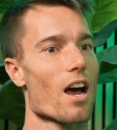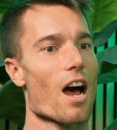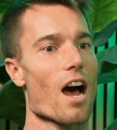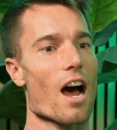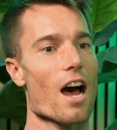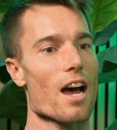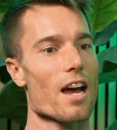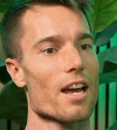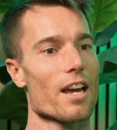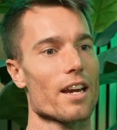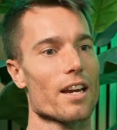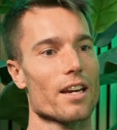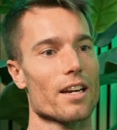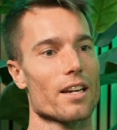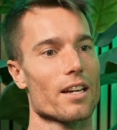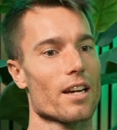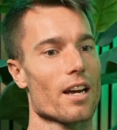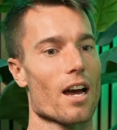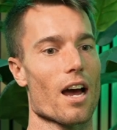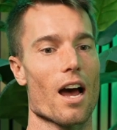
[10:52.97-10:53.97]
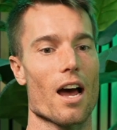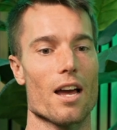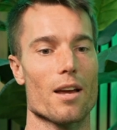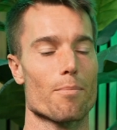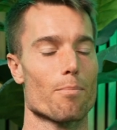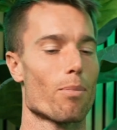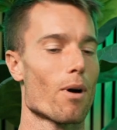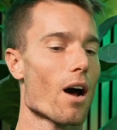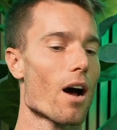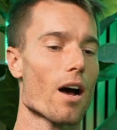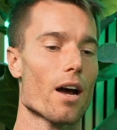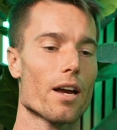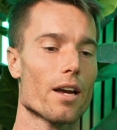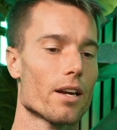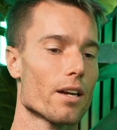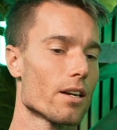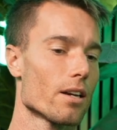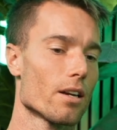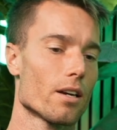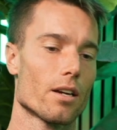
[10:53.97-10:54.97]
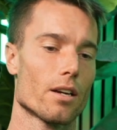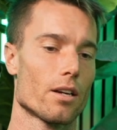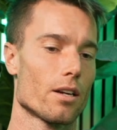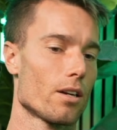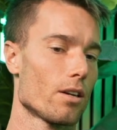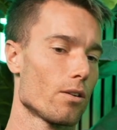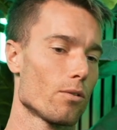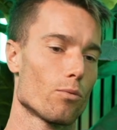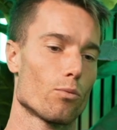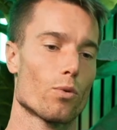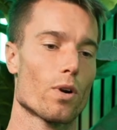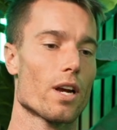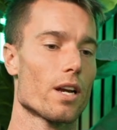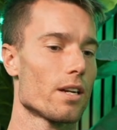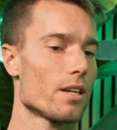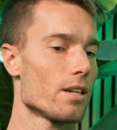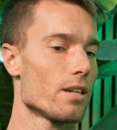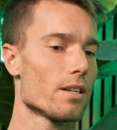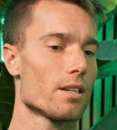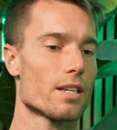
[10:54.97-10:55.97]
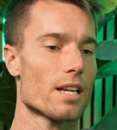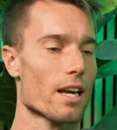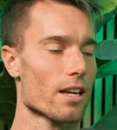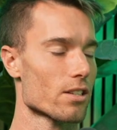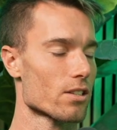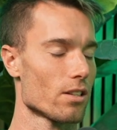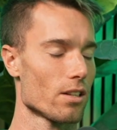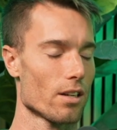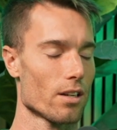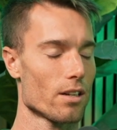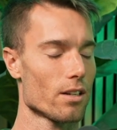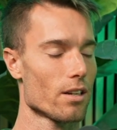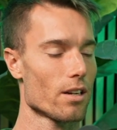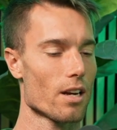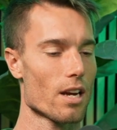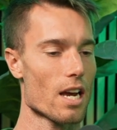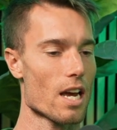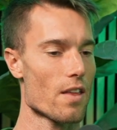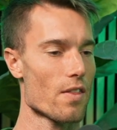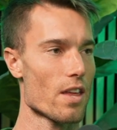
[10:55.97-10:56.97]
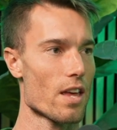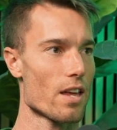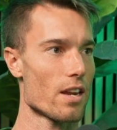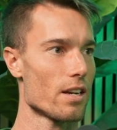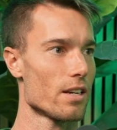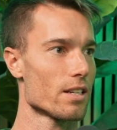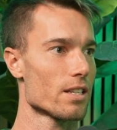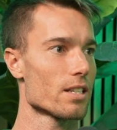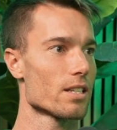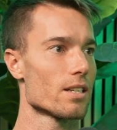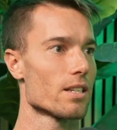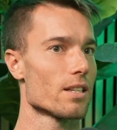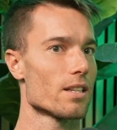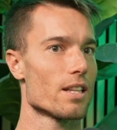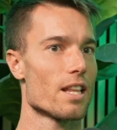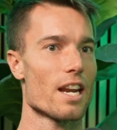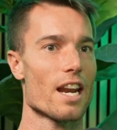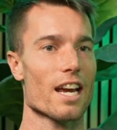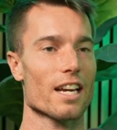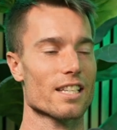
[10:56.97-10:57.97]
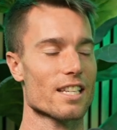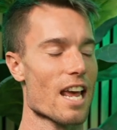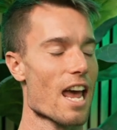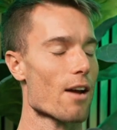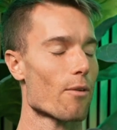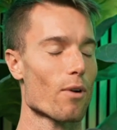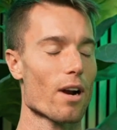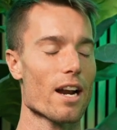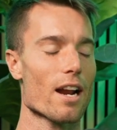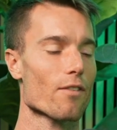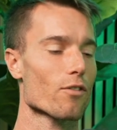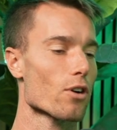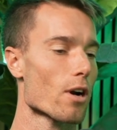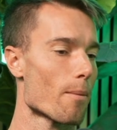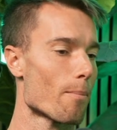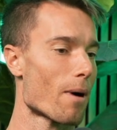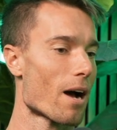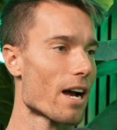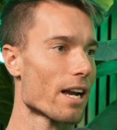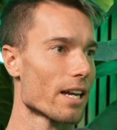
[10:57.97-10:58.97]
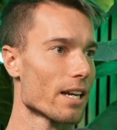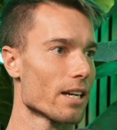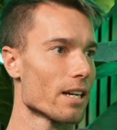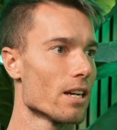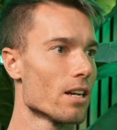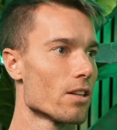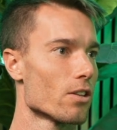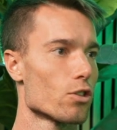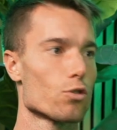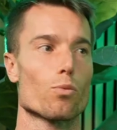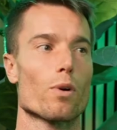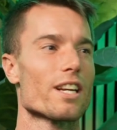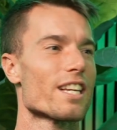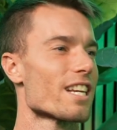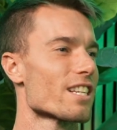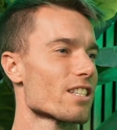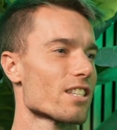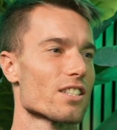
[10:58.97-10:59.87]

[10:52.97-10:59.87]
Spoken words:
I buy a red Tesla, and then right after I buy it, there's red Teslas